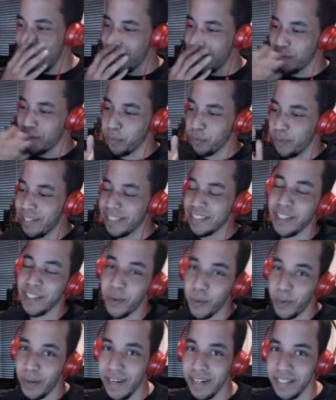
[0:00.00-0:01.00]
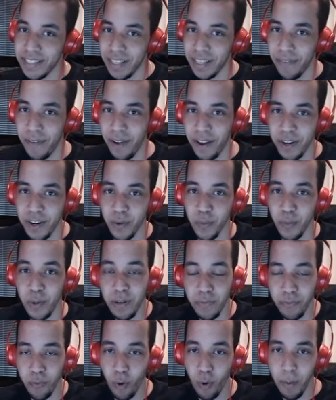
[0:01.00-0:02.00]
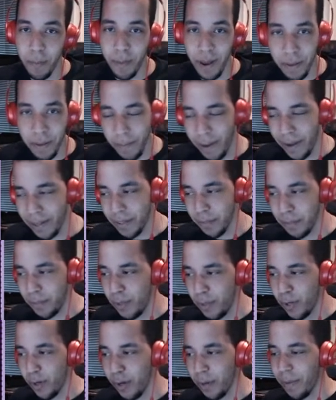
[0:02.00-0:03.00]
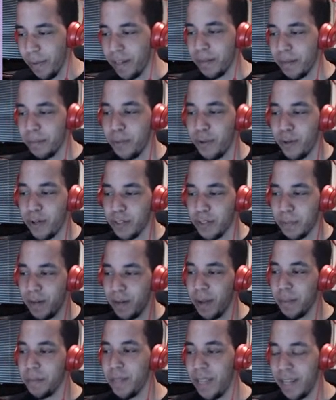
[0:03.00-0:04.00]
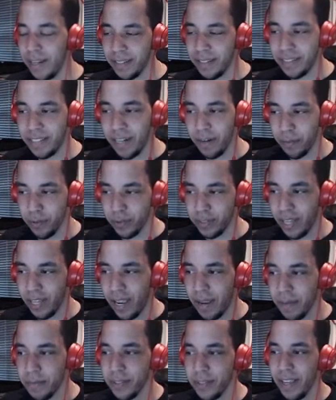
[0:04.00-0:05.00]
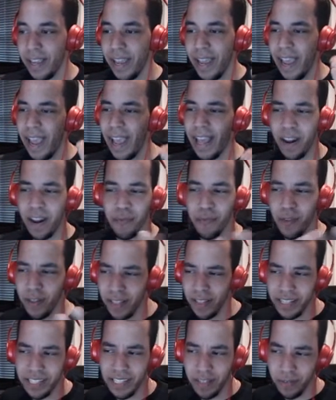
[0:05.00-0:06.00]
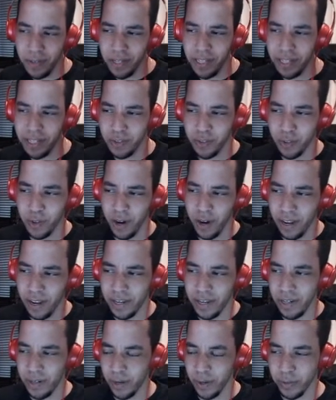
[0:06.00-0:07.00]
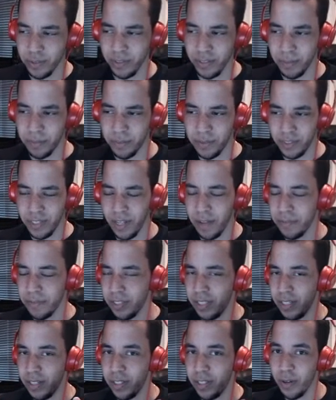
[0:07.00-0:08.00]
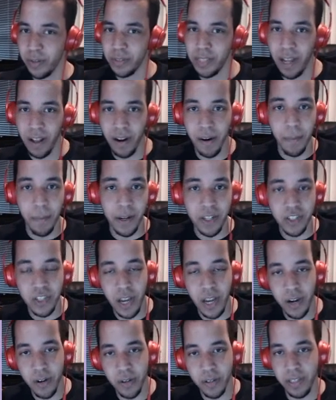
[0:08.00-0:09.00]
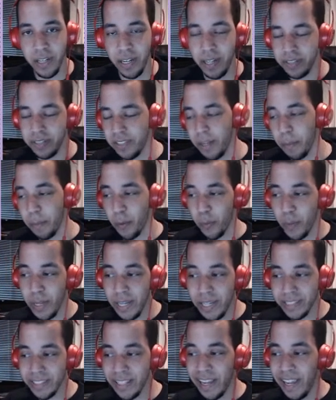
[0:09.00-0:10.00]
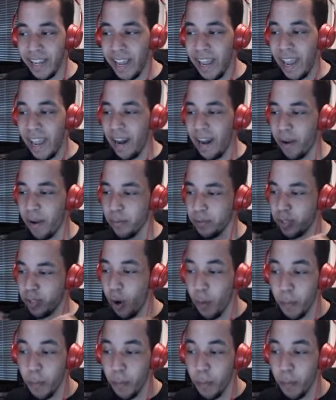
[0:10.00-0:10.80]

in recent weeks, I've had to reformat my computer. My computer's been updated several times, and I felt like giving it a try. You know, some stuff's gonna go down on my channel in the next couple weeks, and I was